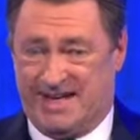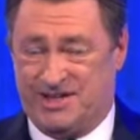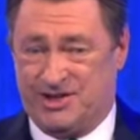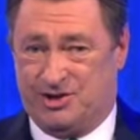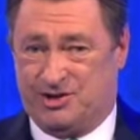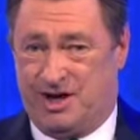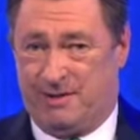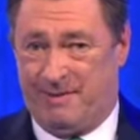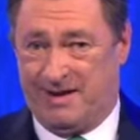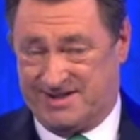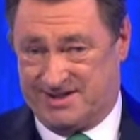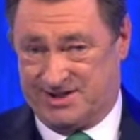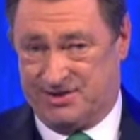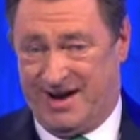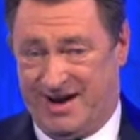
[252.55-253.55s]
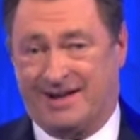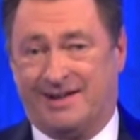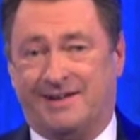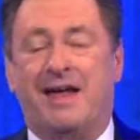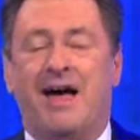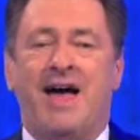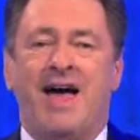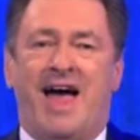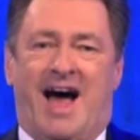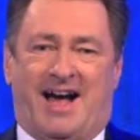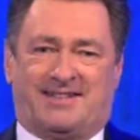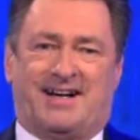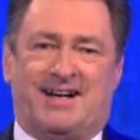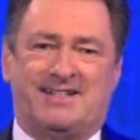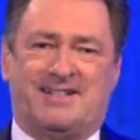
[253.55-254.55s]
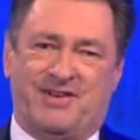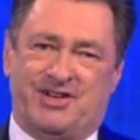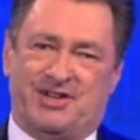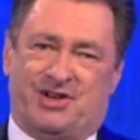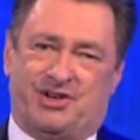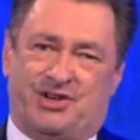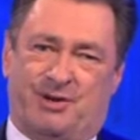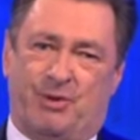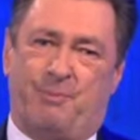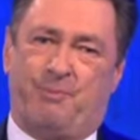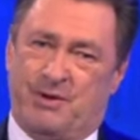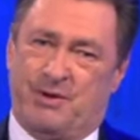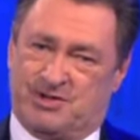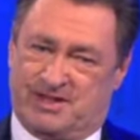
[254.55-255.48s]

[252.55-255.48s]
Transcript: Send your comments to alan@itv.com or